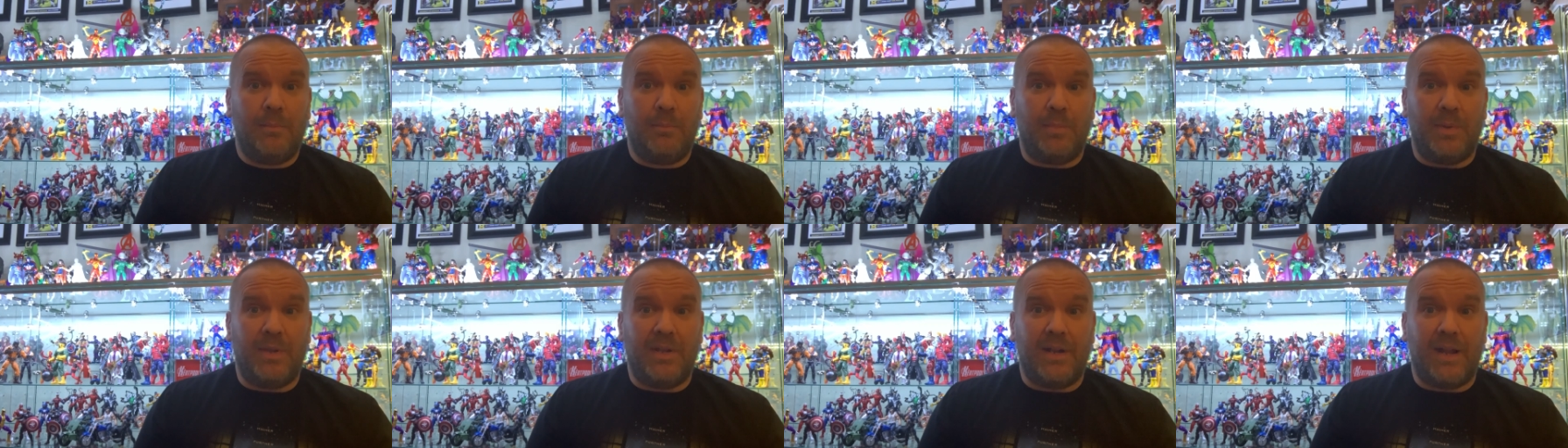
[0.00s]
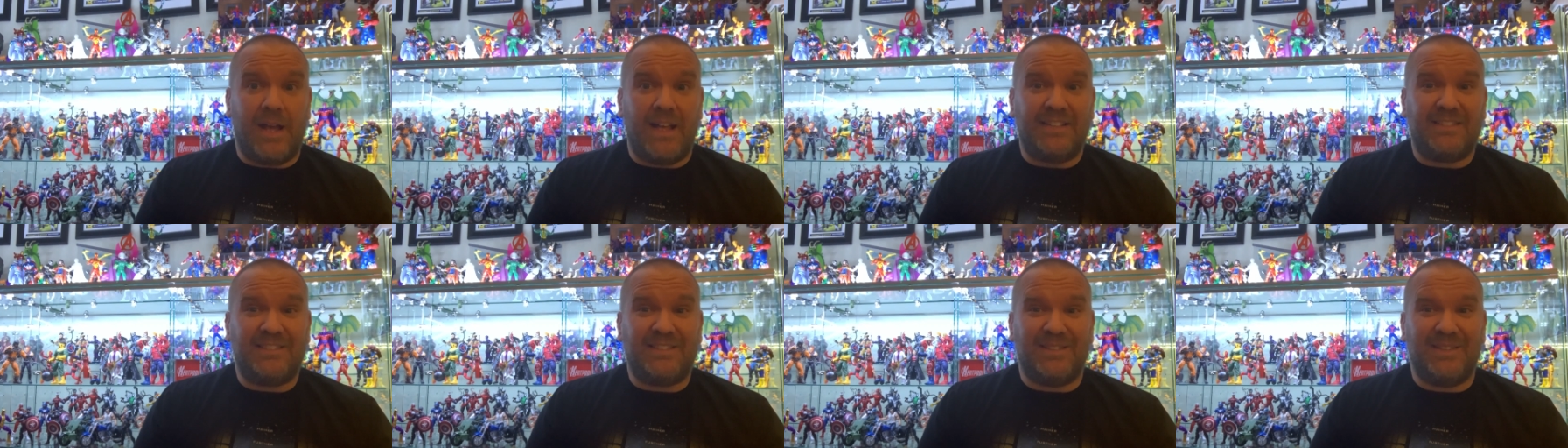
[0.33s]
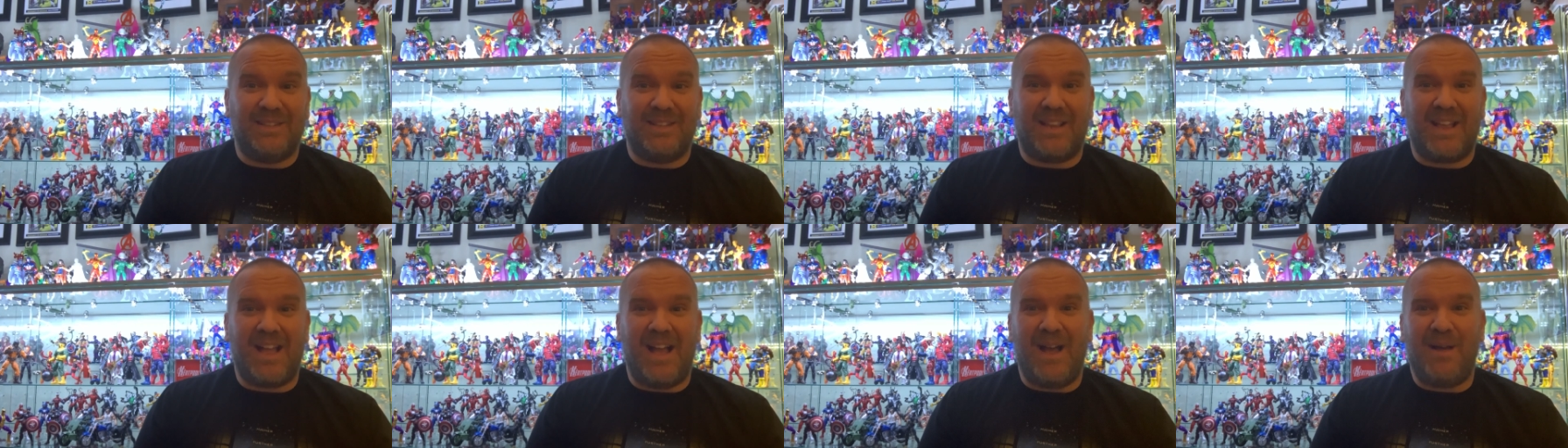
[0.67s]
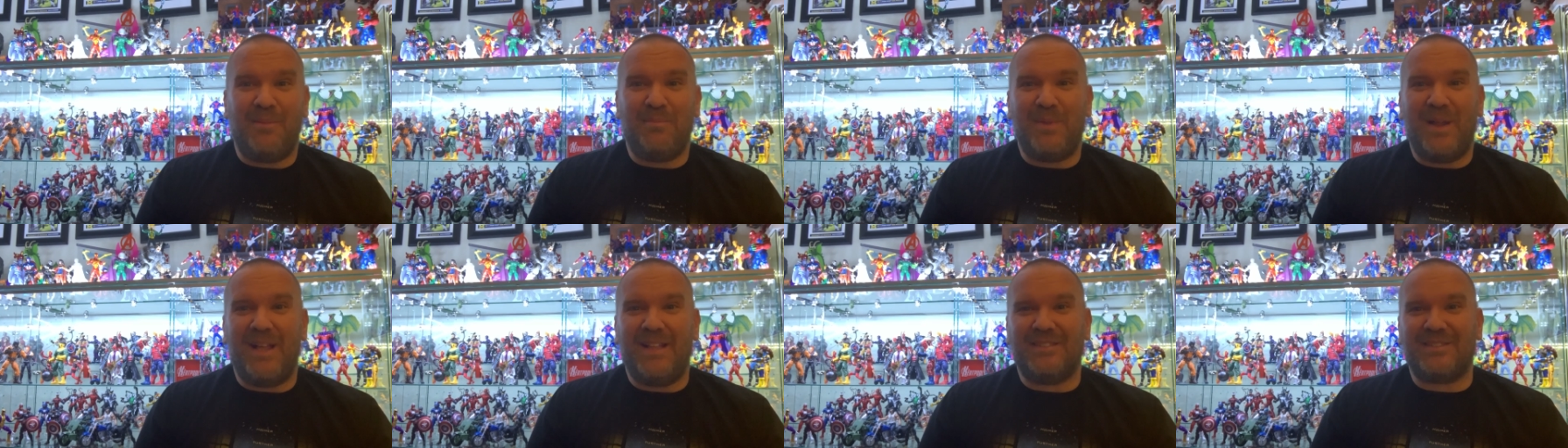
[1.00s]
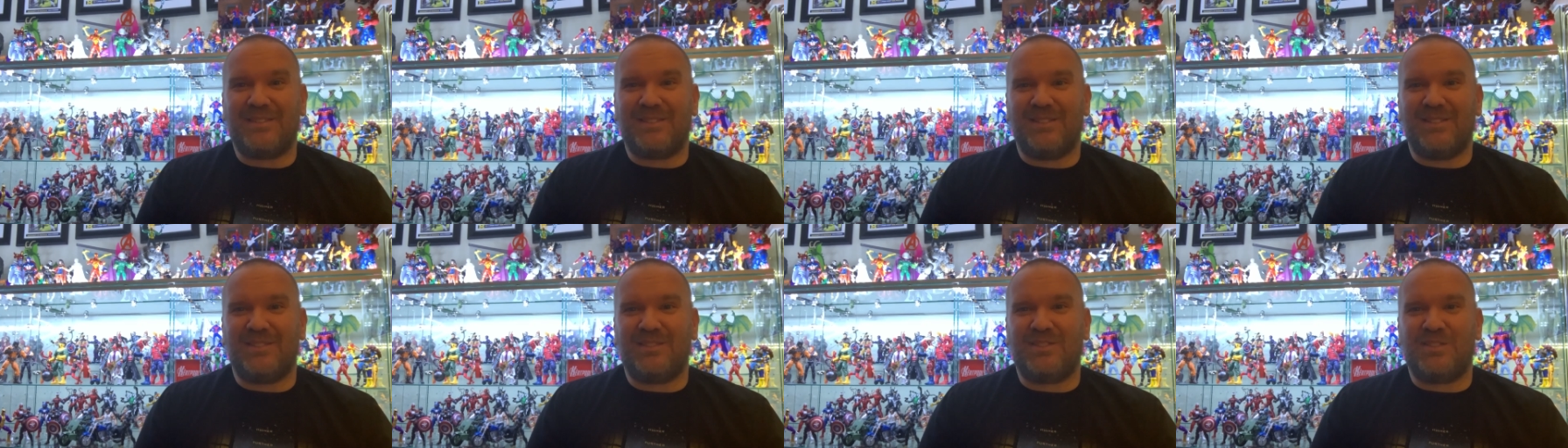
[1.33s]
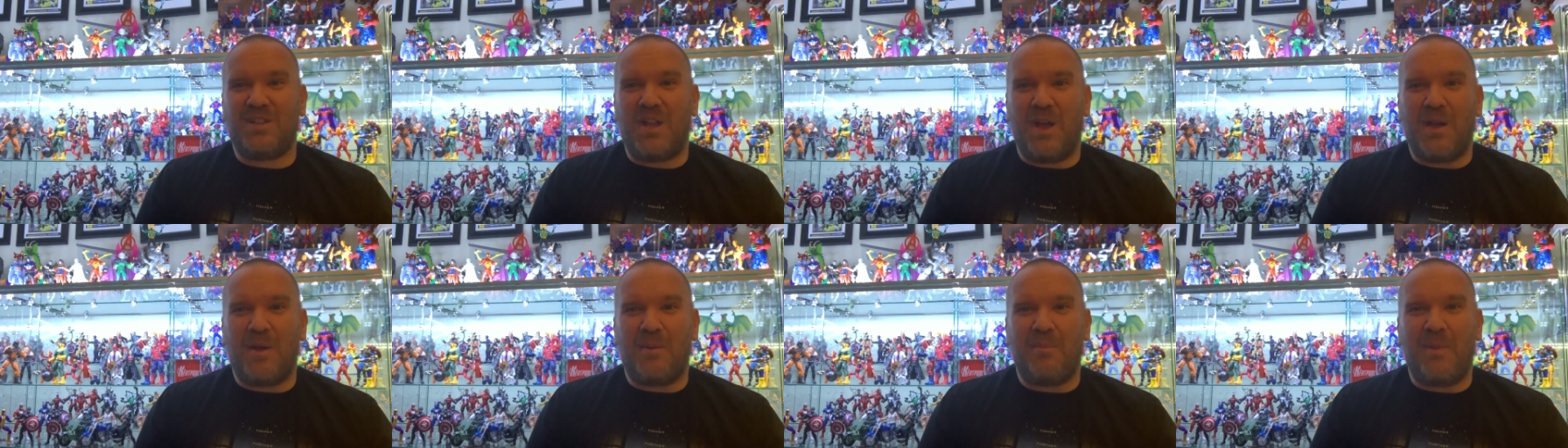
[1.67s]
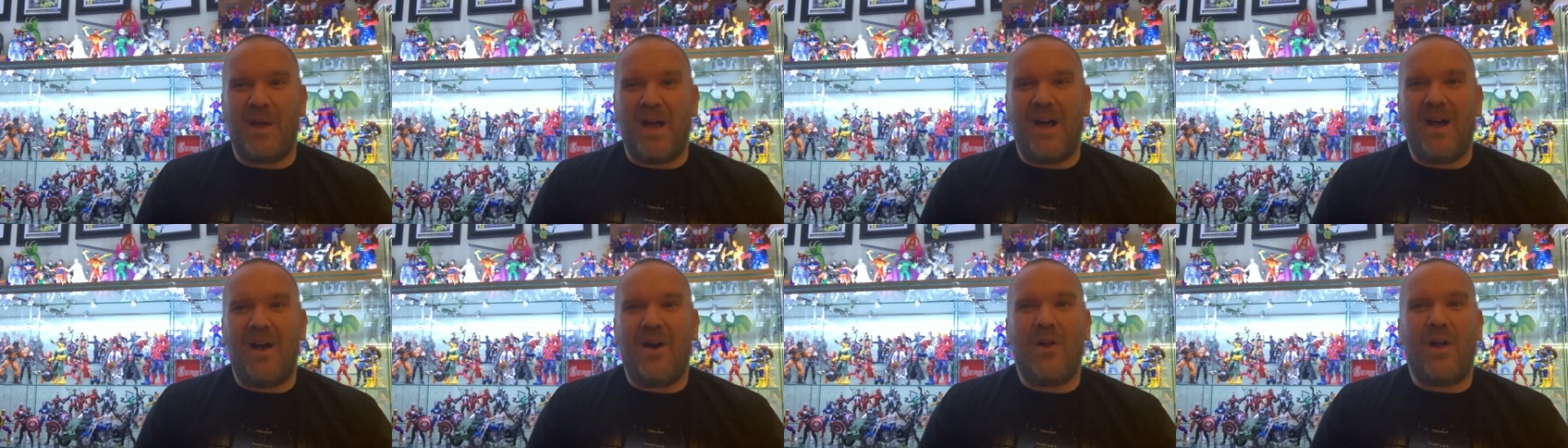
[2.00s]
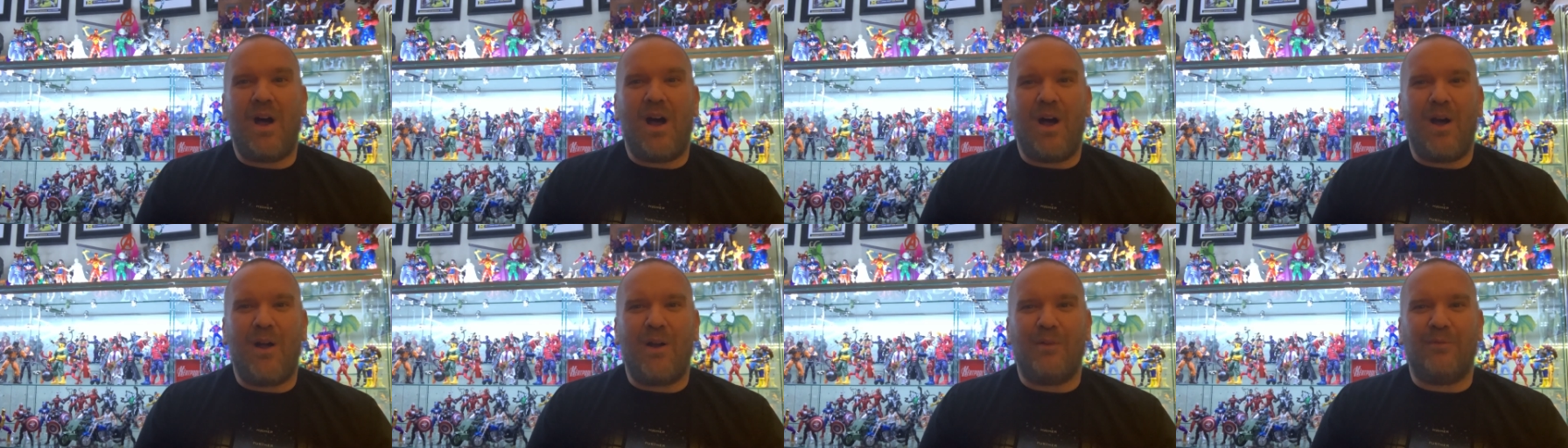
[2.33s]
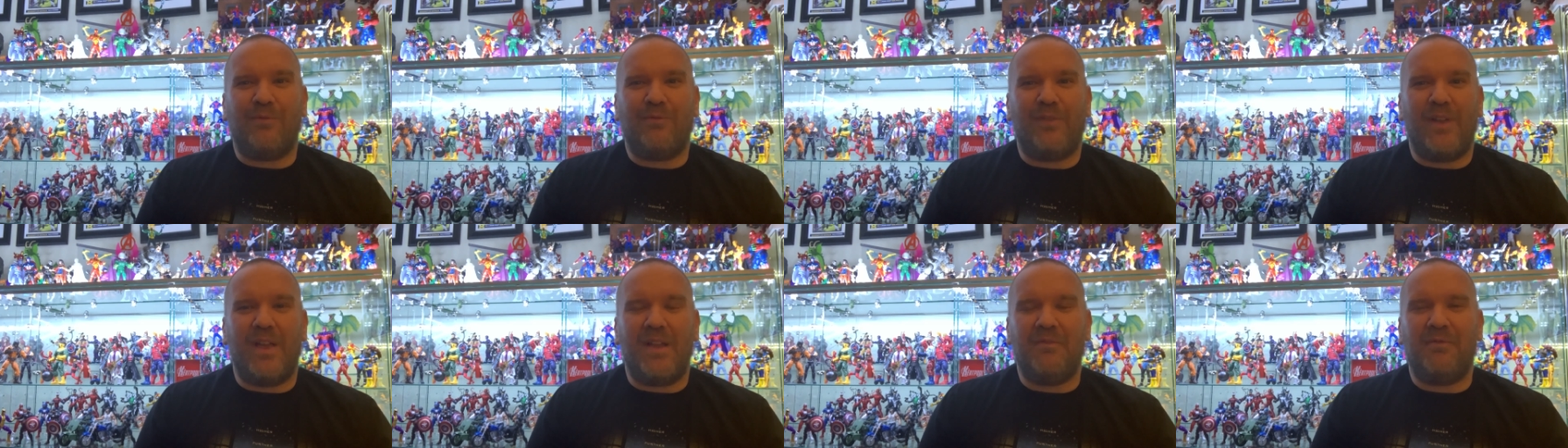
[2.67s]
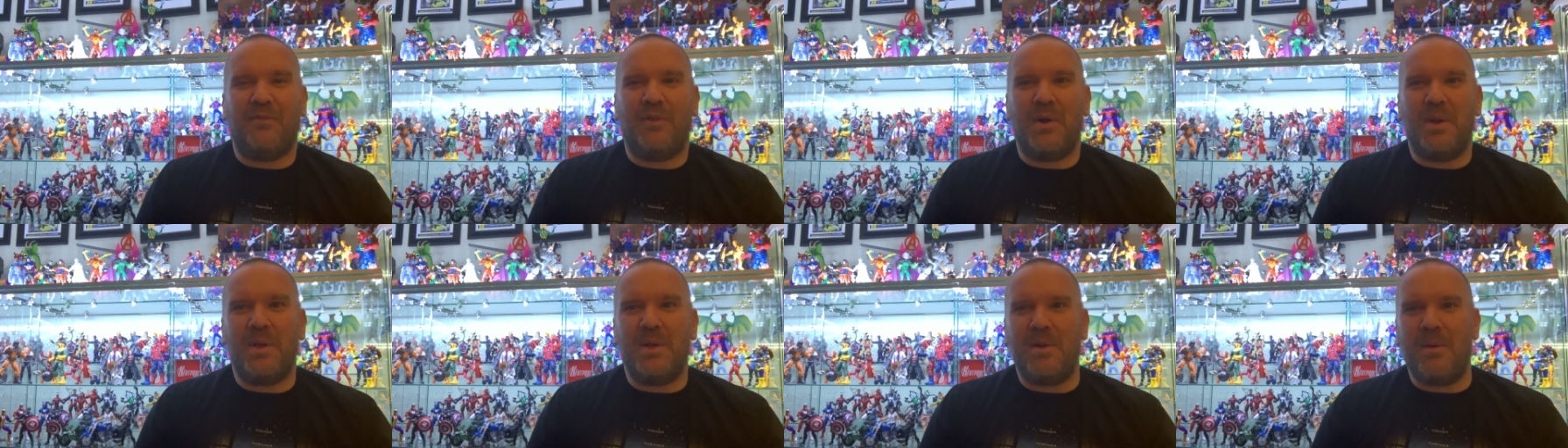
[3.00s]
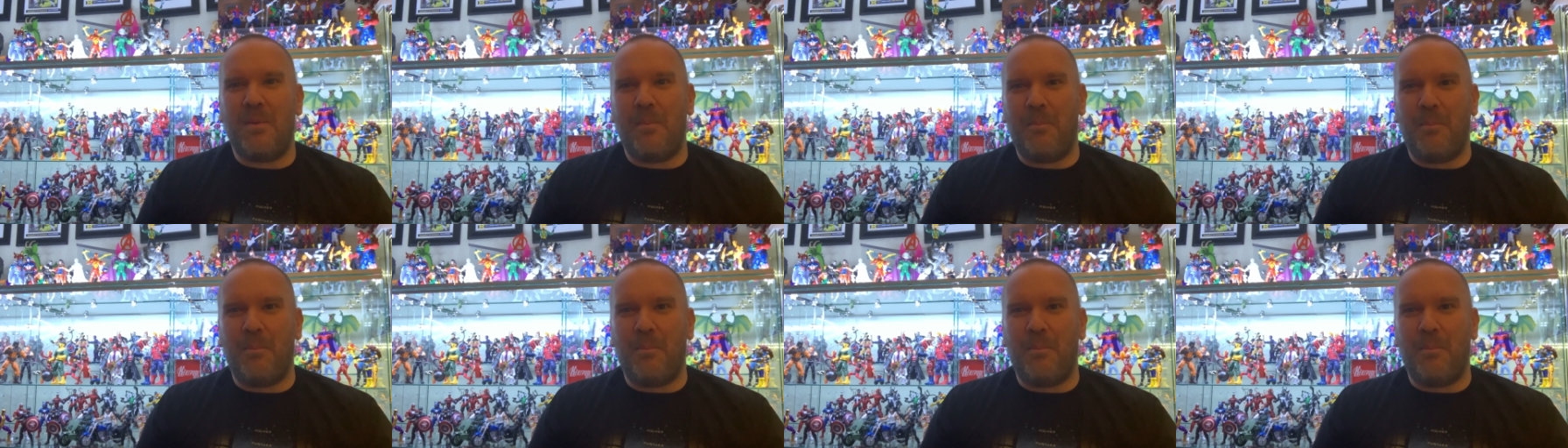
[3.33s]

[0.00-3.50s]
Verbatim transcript: be nice in the comments. Let's talk about our favorite